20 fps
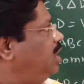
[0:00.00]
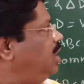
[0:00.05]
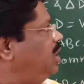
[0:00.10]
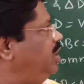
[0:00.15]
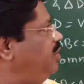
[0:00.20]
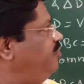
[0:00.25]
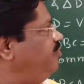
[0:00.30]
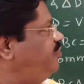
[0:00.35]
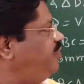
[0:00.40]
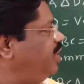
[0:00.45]

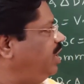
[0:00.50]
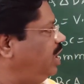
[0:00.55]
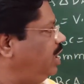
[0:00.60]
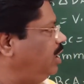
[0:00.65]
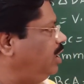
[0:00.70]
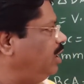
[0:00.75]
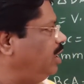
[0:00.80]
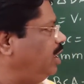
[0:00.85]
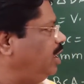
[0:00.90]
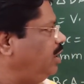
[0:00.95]

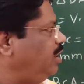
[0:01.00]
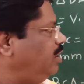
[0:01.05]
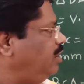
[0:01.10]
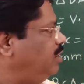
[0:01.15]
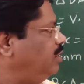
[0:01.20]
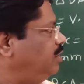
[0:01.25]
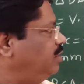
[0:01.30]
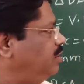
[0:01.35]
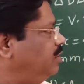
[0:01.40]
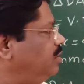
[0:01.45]
Incident ray,
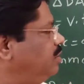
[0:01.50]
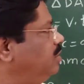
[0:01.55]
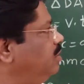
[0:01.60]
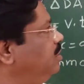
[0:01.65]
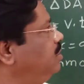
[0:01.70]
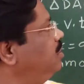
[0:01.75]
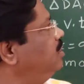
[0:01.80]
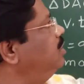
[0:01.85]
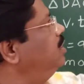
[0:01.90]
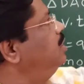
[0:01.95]

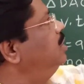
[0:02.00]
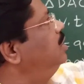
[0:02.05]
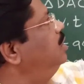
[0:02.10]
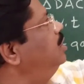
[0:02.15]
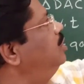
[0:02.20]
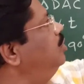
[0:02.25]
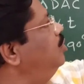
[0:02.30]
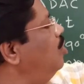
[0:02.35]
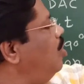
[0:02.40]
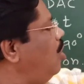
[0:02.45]

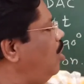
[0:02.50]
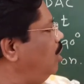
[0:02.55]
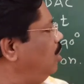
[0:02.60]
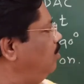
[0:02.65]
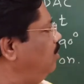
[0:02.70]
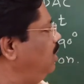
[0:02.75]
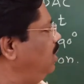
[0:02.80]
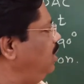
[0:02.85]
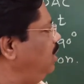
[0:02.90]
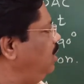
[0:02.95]

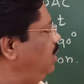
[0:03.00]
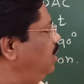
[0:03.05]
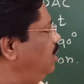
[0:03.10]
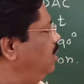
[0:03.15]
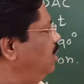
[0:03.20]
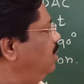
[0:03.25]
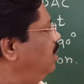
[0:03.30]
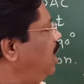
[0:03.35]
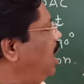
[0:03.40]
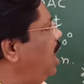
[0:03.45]
normal
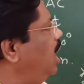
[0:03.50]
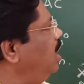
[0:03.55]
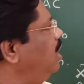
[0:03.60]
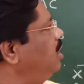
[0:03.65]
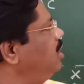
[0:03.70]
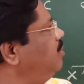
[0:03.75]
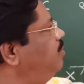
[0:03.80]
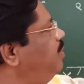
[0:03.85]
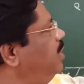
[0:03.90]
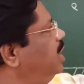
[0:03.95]

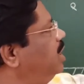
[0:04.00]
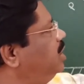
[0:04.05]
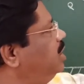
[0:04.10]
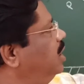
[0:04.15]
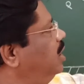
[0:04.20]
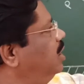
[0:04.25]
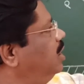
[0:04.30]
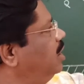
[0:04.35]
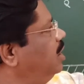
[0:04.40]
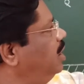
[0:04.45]
and
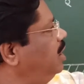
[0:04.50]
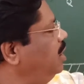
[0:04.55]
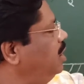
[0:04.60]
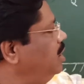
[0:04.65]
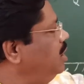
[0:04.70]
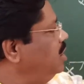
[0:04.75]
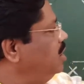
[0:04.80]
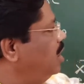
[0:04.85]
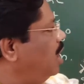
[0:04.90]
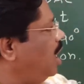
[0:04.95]
reflected
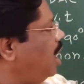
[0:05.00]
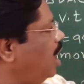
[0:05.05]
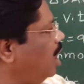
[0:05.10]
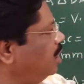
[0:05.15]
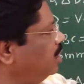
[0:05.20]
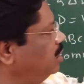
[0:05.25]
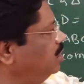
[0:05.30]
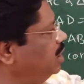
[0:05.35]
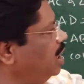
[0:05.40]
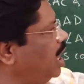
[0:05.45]
ray
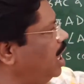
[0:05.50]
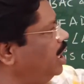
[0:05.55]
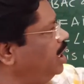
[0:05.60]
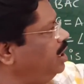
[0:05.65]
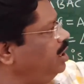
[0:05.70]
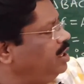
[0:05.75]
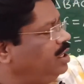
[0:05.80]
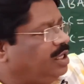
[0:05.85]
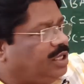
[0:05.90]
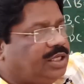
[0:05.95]
are
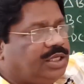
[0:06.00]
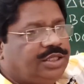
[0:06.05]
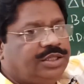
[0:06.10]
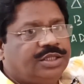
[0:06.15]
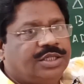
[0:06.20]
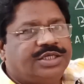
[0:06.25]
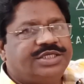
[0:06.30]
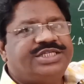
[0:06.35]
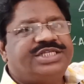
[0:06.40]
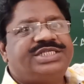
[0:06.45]
lie
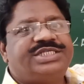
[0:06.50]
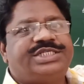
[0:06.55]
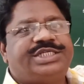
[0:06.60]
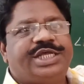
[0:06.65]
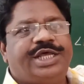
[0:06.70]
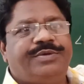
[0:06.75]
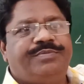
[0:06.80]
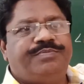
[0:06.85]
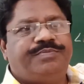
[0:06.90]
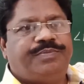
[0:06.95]
in the
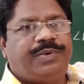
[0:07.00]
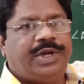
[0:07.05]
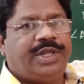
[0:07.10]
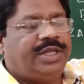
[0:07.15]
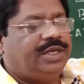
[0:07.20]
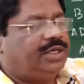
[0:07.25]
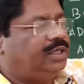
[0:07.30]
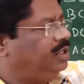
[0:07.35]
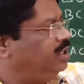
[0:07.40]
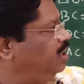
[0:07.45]
same
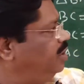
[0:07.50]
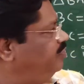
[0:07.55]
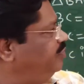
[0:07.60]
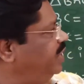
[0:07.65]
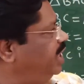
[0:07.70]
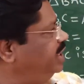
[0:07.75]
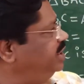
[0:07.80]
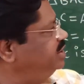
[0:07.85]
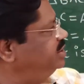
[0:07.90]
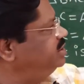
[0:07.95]
plane,
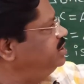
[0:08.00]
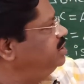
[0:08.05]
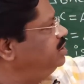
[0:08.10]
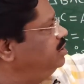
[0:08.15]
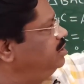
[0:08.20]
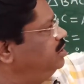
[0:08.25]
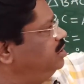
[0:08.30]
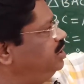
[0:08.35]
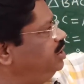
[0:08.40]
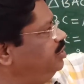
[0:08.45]
that
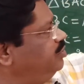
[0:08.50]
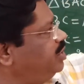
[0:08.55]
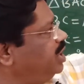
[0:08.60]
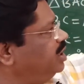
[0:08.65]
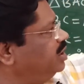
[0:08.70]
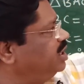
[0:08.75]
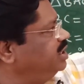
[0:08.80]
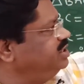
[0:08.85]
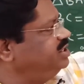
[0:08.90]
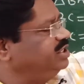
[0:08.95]
is you
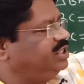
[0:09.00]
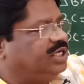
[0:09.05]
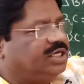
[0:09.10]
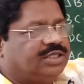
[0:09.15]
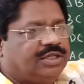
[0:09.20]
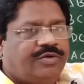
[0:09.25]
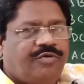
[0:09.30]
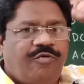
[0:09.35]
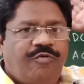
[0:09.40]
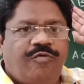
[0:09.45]
can consider
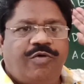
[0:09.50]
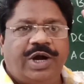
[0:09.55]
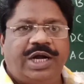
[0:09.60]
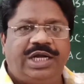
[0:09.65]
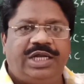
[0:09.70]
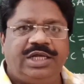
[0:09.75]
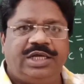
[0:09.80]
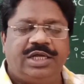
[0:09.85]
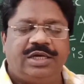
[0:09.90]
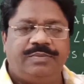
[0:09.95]
the
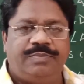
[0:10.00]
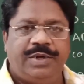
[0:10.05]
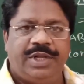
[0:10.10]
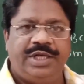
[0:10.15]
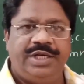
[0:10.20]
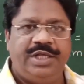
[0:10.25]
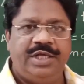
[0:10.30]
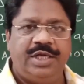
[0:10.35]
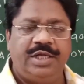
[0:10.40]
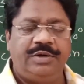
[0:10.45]
vertical
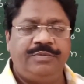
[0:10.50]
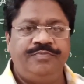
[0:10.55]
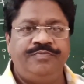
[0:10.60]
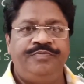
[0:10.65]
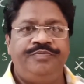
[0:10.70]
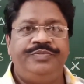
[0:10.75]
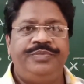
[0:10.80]
plane here.